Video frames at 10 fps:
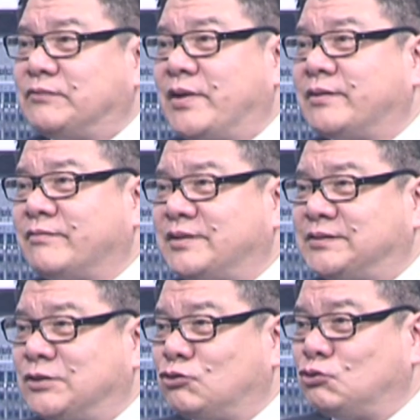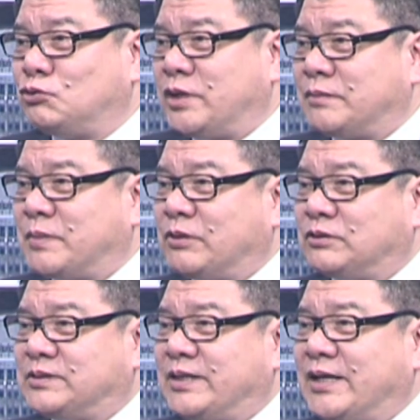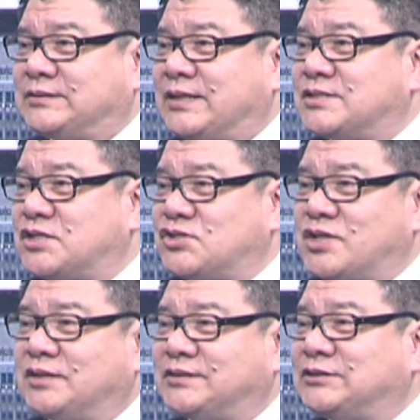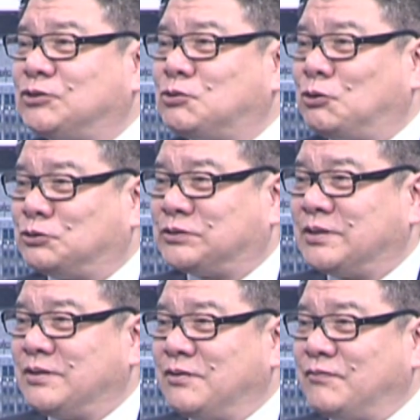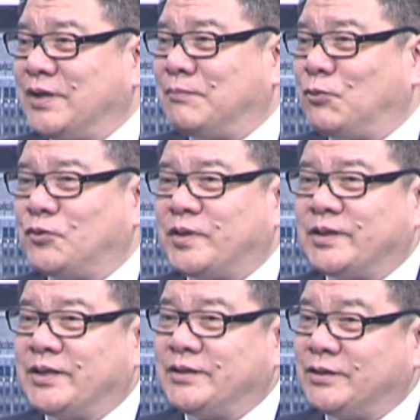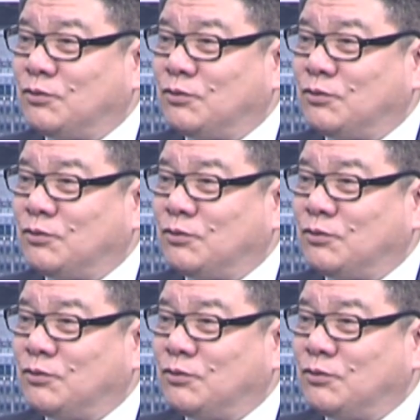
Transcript: a very reason to do that, because Nias and Seychelles is so close. We are both in Indian